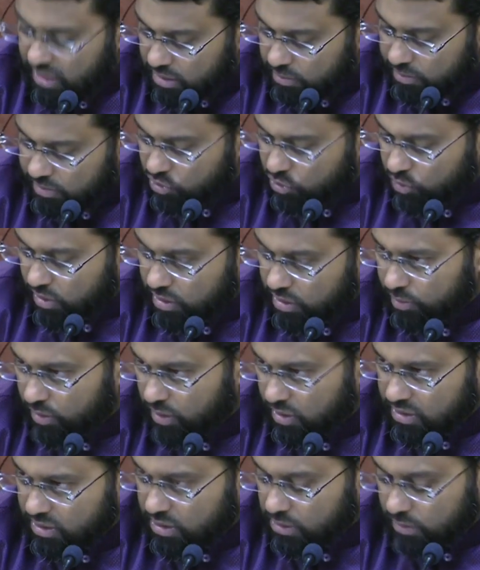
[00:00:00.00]
between the
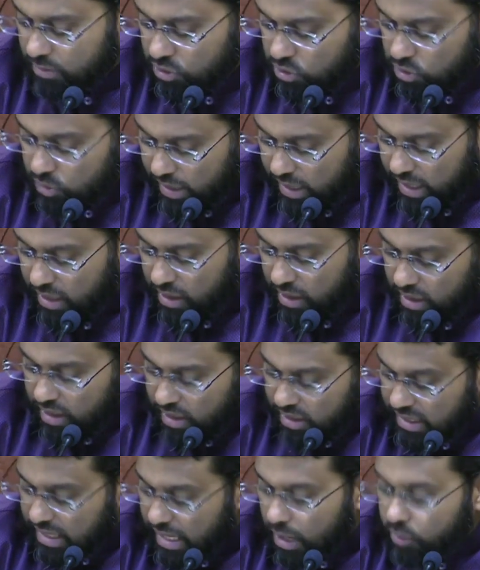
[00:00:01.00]
Prophet and Suhail,
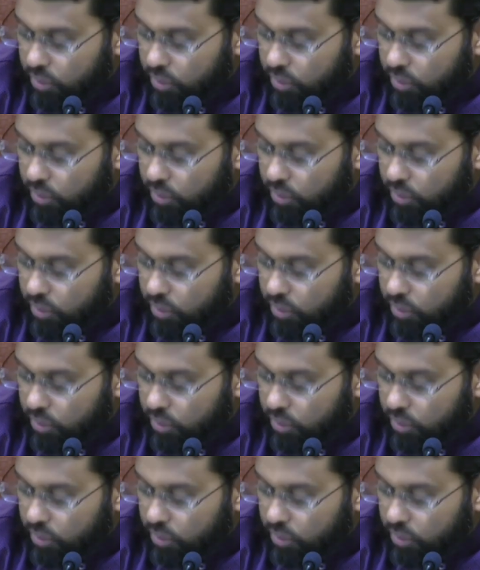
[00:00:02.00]
now they're